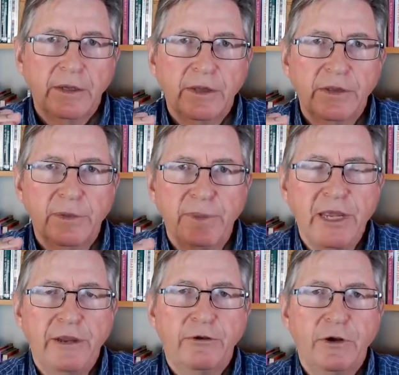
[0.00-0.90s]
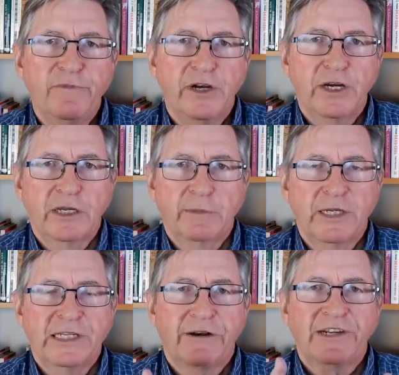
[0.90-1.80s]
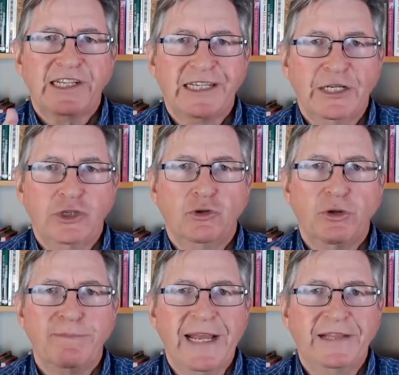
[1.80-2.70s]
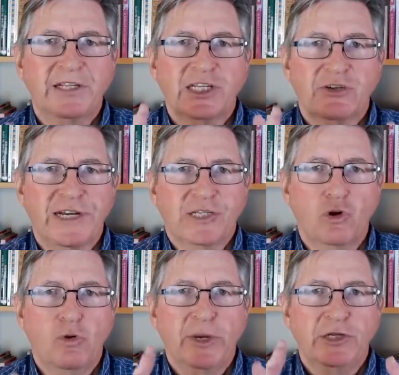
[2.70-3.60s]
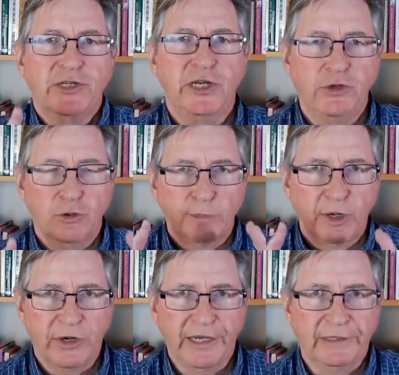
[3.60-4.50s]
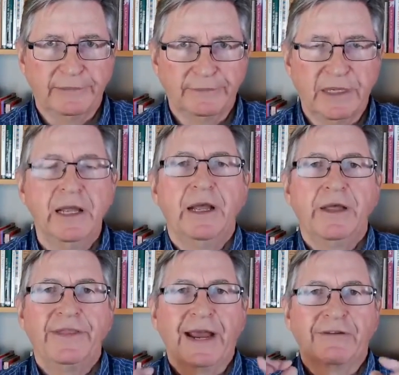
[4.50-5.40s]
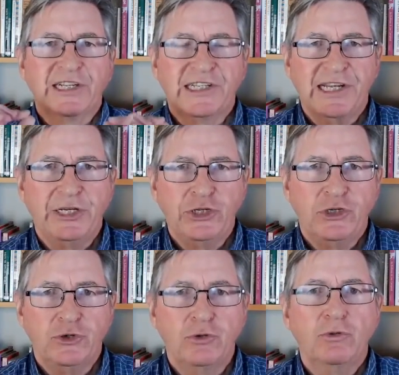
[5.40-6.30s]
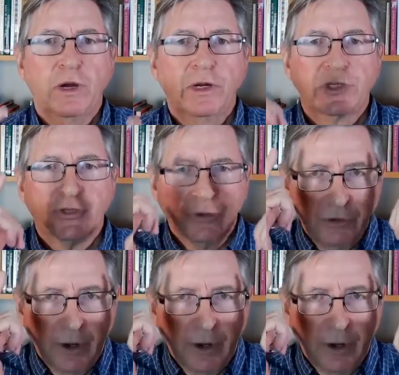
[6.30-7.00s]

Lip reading: the B group vitamins are essential to make the stress hormones in your body. They are essential to